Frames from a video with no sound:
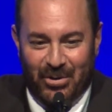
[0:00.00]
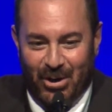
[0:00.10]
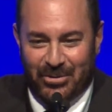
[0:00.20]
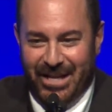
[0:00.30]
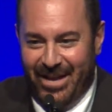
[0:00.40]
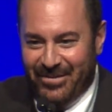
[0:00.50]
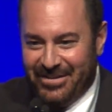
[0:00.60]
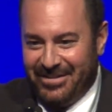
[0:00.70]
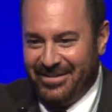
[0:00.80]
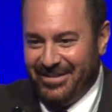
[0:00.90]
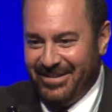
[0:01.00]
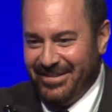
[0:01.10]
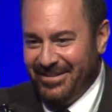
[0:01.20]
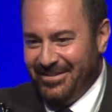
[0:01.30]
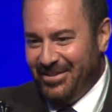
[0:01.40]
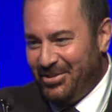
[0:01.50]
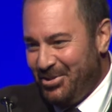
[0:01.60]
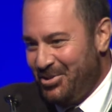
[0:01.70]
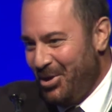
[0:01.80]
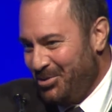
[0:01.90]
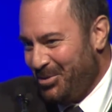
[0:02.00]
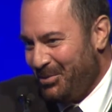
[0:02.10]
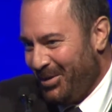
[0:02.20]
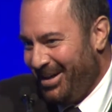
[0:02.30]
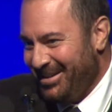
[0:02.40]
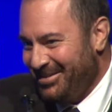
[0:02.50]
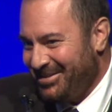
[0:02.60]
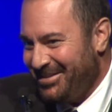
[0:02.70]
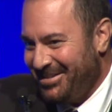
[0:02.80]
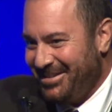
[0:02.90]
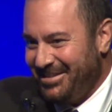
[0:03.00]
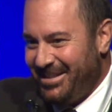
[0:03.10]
know Davis, this is no surprise.